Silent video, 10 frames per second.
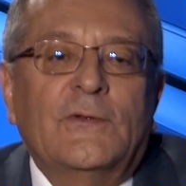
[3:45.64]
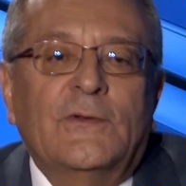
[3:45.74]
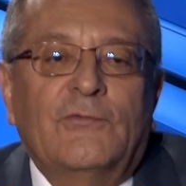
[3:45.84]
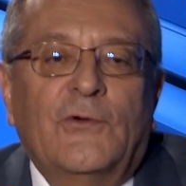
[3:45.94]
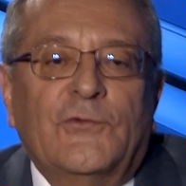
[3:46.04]

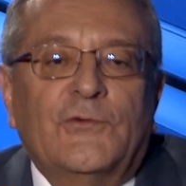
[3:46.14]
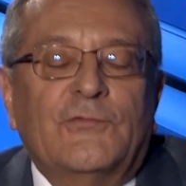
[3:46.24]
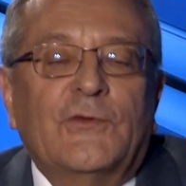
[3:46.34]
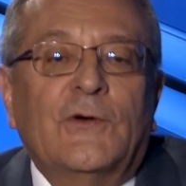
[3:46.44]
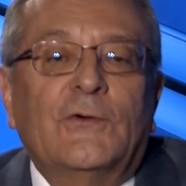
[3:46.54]
First
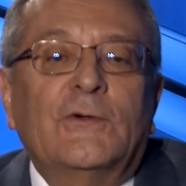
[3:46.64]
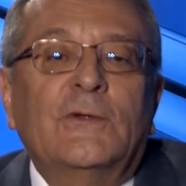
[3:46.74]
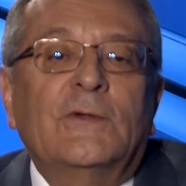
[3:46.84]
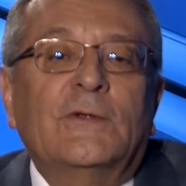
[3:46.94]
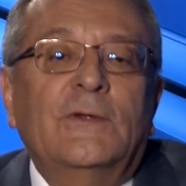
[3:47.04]
of
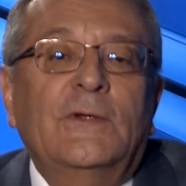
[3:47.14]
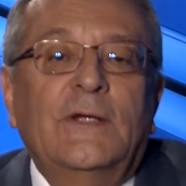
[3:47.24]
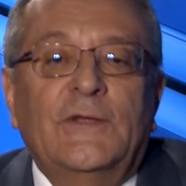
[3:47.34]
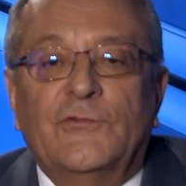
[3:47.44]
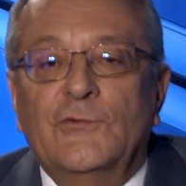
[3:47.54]
all,
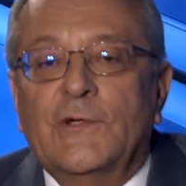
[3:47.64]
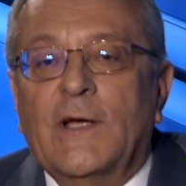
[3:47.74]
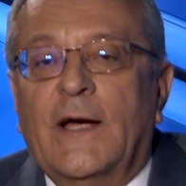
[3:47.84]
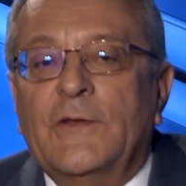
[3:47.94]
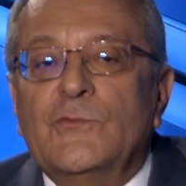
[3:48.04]
let's
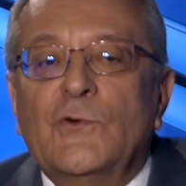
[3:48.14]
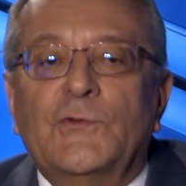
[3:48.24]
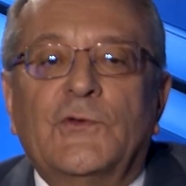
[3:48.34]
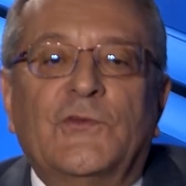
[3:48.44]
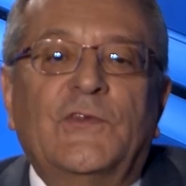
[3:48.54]
look at
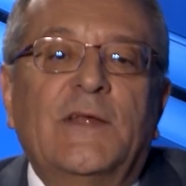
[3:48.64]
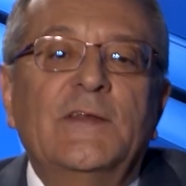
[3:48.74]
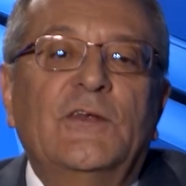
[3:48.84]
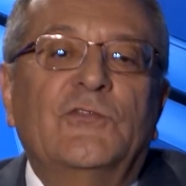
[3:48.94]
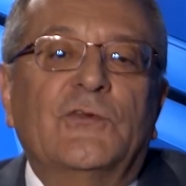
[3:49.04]
water
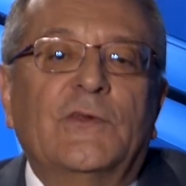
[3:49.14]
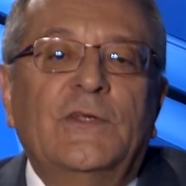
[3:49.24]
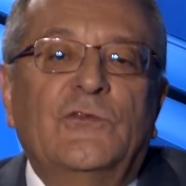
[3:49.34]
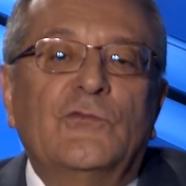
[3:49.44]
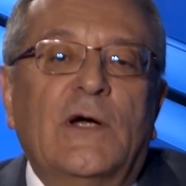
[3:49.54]
stagnation.
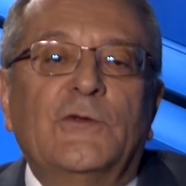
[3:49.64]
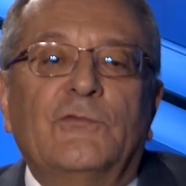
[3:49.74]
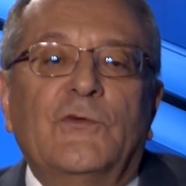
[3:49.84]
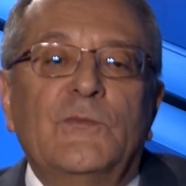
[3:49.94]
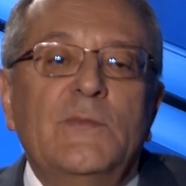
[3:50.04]
It's one
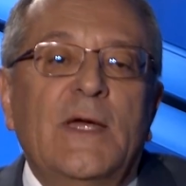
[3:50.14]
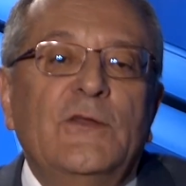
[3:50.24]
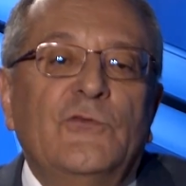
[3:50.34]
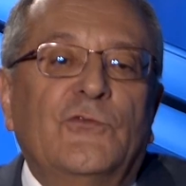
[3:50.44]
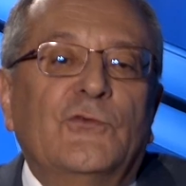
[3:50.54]
of the
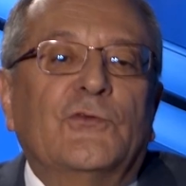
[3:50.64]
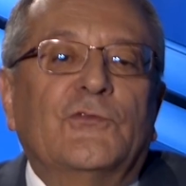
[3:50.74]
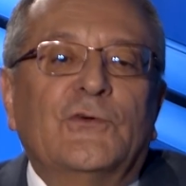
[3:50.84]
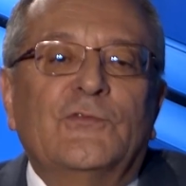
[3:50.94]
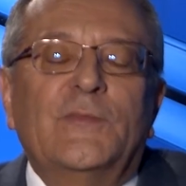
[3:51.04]
main
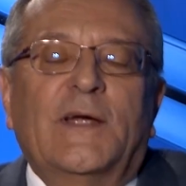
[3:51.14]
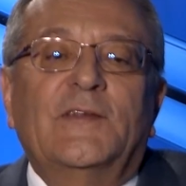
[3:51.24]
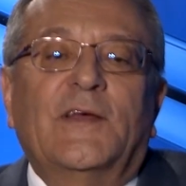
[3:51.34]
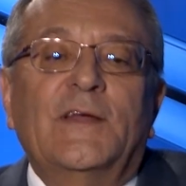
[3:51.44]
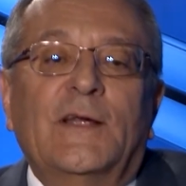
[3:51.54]
sources of
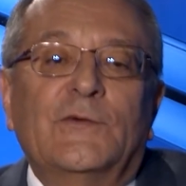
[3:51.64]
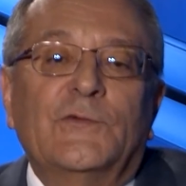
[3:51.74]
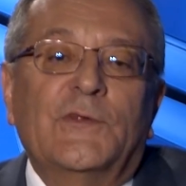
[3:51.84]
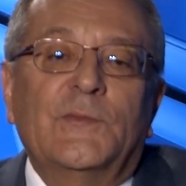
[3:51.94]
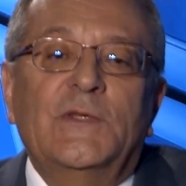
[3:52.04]
bacterial
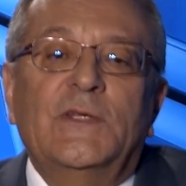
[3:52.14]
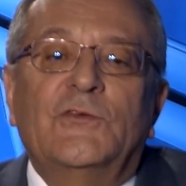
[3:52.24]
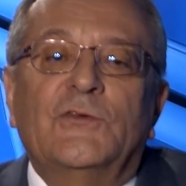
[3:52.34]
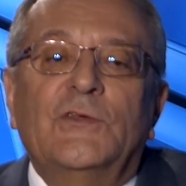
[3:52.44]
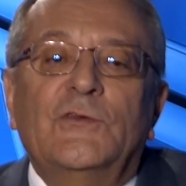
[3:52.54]

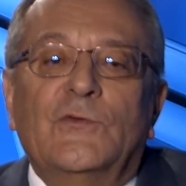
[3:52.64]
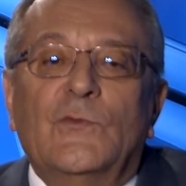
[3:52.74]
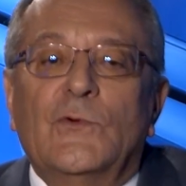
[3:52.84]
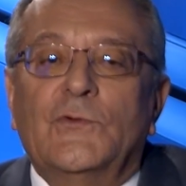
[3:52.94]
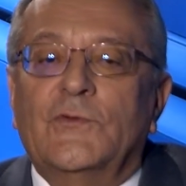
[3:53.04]
contamination in the
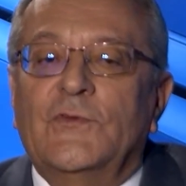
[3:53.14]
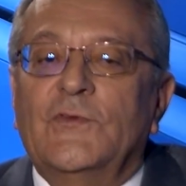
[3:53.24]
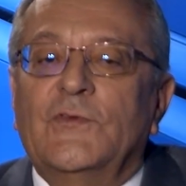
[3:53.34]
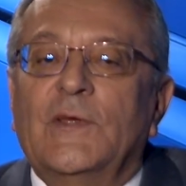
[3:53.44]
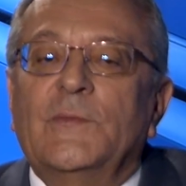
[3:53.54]
water
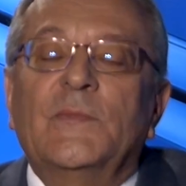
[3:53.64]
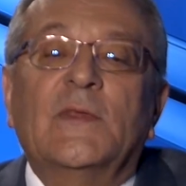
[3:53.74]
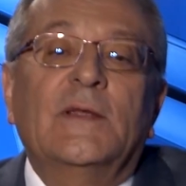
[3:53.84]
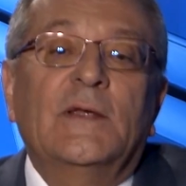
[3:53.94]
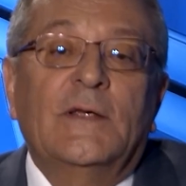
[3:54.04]
system.
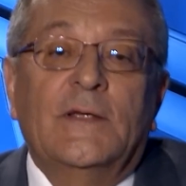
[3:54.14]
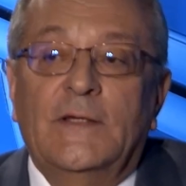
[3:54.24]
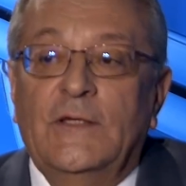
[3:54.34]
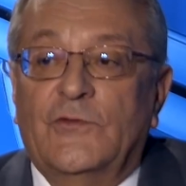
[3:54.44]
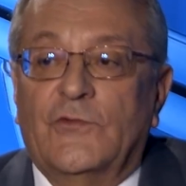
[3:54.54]

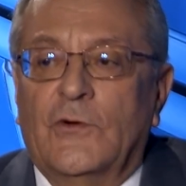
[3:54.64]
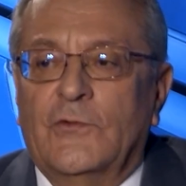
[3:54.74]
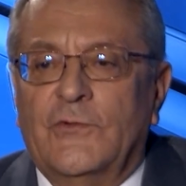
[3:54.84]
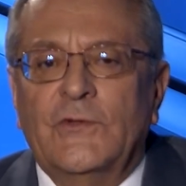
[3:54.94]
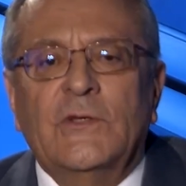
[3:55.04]
It's
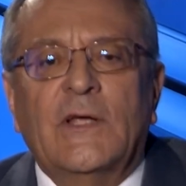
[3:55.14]
often